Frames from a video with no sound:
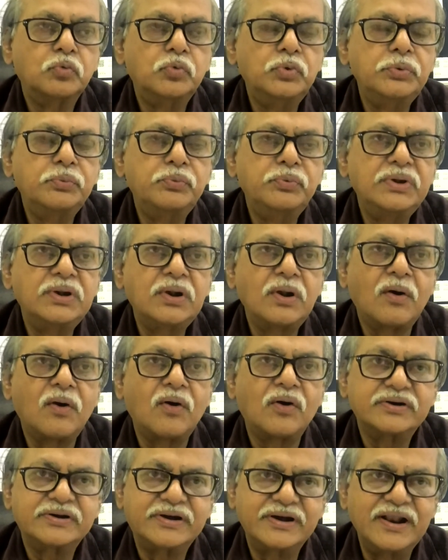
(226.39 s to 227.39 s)
we will
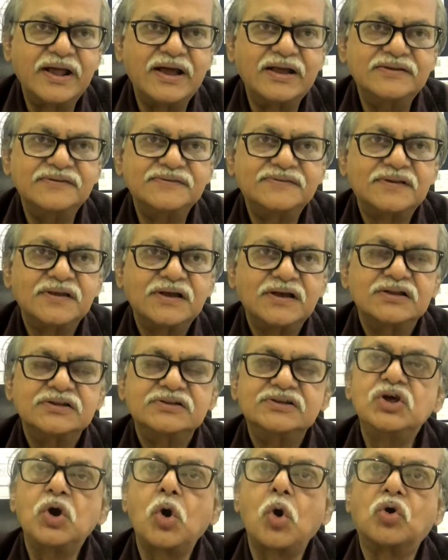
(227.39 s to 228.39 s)
organize
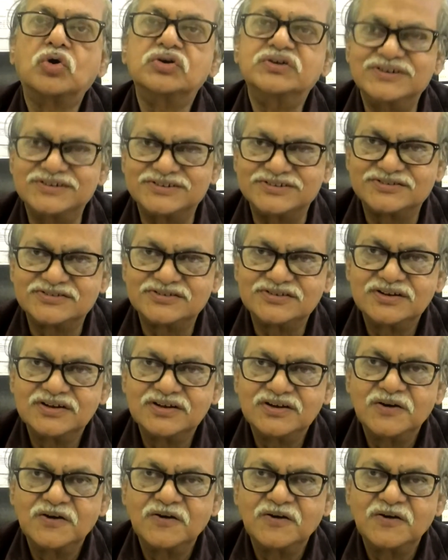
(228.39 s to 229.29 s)
the orders,